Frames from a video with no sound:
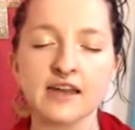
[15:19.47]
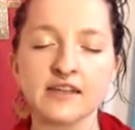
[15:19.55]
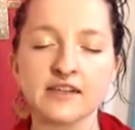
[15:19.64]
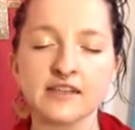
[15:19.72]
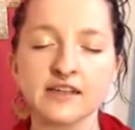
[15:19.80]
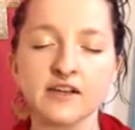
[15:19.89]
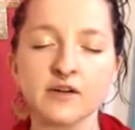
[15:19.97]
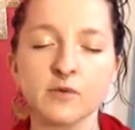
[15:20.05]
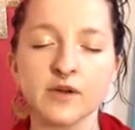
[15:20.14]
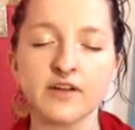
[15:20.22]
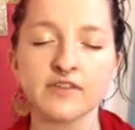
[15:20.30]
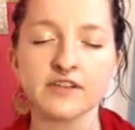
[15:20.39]
and clear
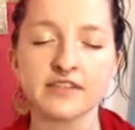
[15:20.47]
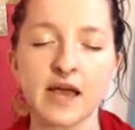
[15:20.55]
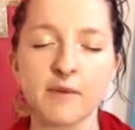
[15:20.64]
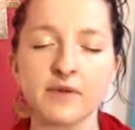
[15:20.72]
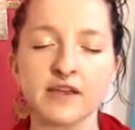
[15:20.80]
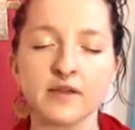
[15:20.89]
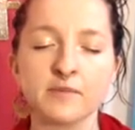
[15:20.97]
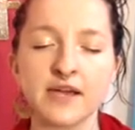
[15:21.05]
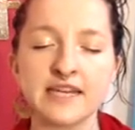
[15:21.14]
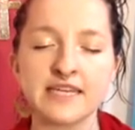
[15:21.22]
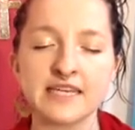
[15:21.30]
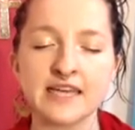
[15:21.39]
whatever is happening in
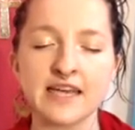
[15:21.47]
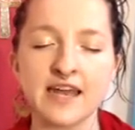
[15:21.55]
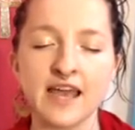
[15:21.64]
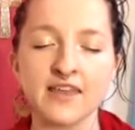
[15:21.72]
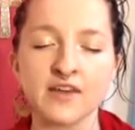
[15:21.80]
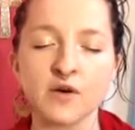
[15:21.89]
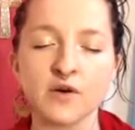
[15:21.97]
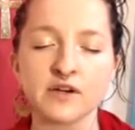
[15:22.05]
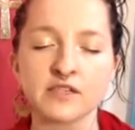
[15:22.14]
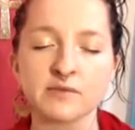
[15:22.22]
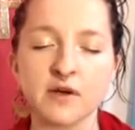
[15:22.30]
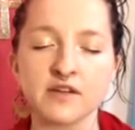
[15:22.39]
my DNA that
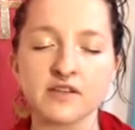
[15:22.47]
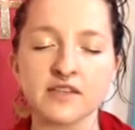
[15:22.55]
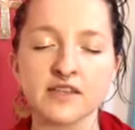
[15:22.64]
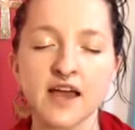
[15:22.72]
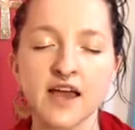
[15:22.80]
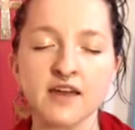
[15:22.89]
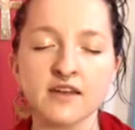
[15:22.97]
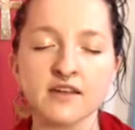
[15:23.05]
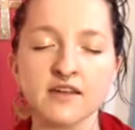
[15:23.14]
corresponds to that